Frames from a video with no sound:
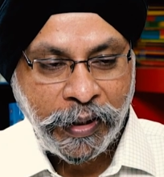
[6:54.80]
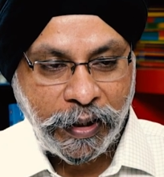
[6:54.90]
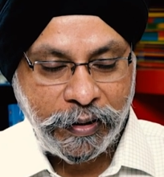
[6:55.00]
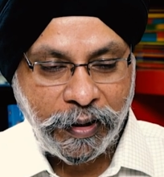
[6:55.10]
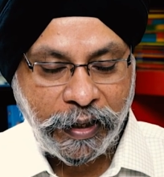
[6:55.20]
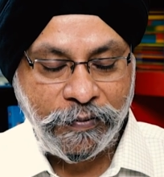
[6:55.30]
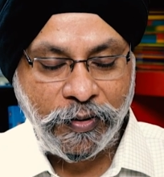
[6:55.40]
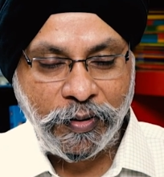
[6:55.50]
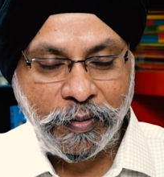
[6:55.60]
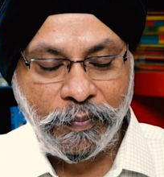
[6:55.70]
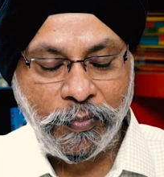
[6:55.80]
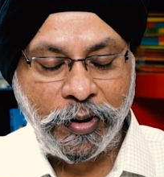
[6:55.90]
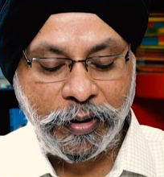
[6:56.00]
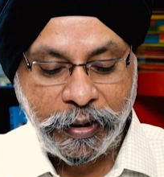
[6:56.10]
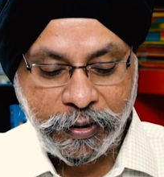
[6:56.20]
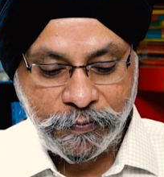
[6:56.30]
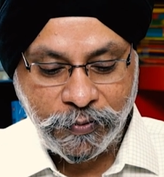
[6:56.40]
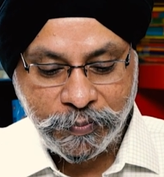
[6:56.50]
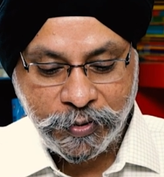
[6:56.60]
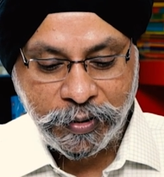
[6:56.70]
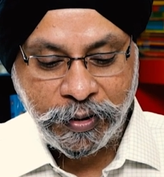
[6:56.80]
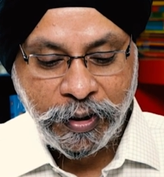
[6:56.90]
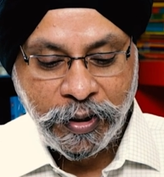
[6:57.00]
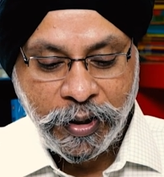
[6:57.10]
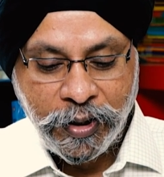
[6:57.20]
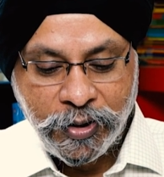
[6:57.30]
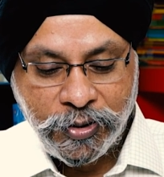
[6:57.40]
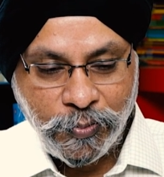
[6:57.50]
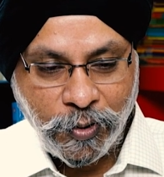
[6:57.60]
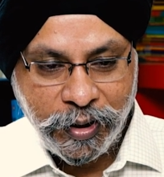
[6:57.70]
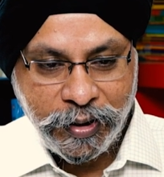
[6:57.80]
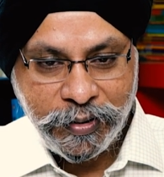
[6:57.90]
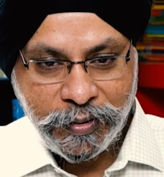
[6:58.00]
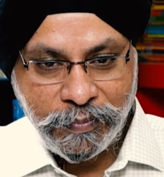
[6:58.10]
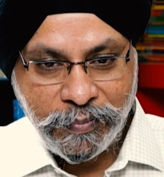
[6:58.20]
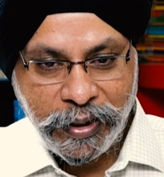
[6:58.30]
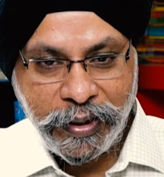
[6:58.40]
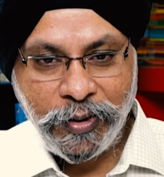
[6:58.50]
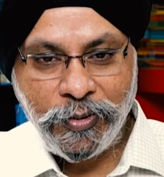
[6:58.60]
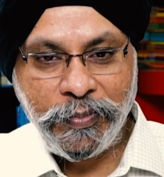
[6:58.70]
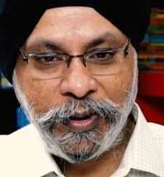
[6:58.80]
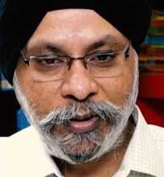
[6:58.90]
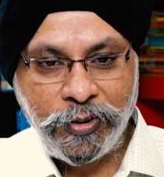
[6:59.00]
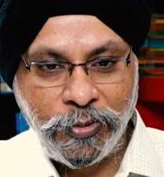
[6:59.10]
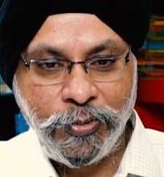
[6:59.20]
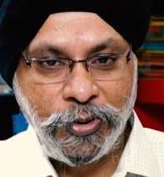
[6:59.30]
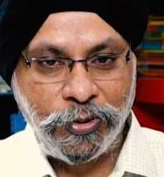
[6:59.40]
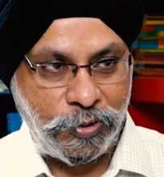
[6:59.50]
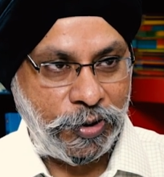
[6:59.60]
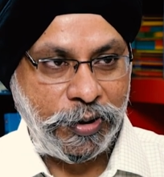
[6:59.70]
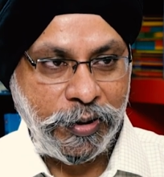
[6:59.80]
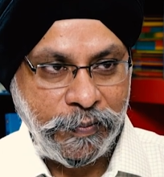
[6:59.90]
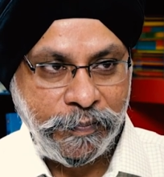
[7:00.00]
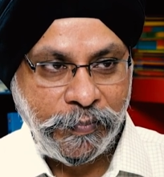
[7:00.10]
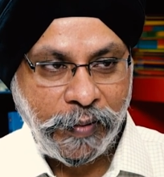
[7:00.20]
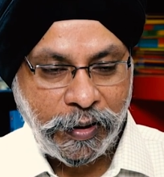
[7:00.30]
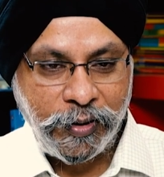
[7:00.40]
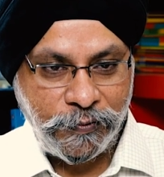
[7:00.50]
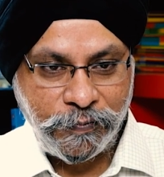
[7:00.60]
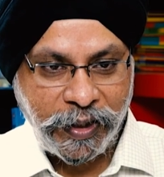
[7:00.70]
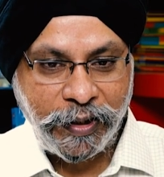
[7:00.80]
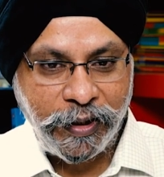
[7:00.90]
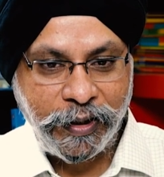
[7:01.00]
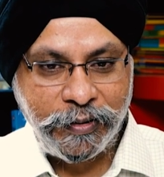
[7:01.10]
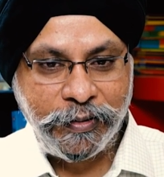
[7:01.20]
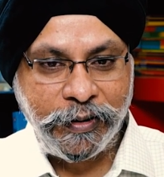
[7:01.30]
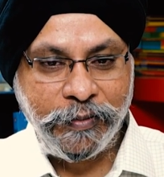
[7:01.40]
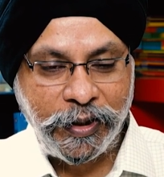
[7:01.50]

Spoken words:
and the lifelong bond that it forms. So what does it mean to be a true soldier? You partly answered it,